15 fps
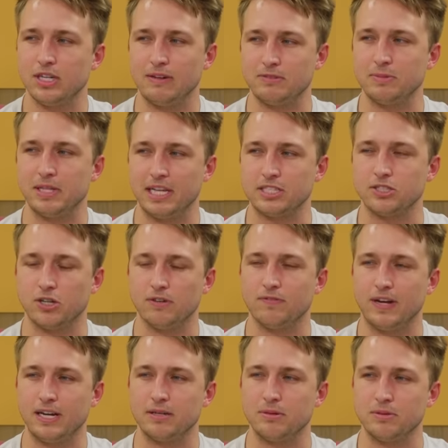You have to be like
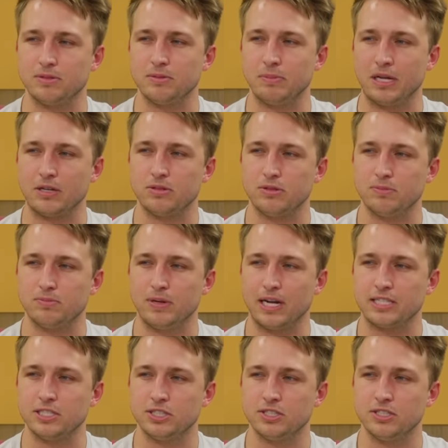certified medical
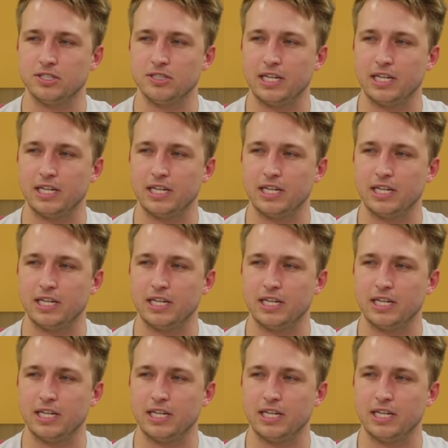practitioner.